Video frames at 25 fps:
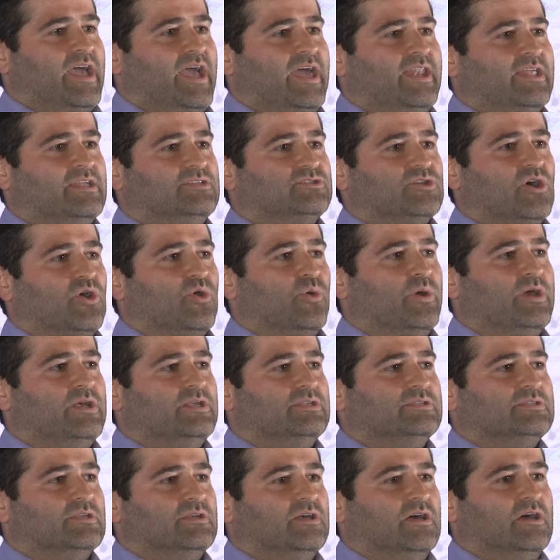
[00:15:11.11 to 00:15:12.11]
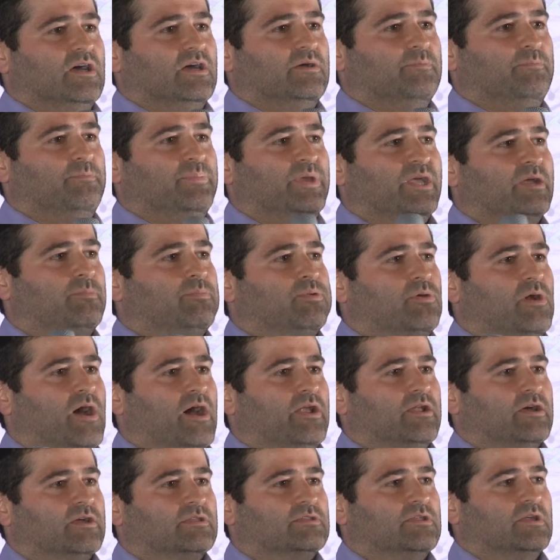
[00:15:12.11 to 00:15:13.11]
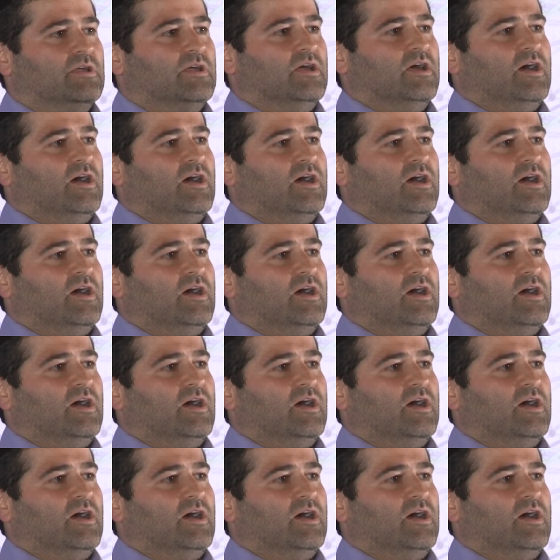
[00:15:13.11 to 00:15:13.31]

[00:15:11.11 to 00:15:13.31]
and it's always a big product,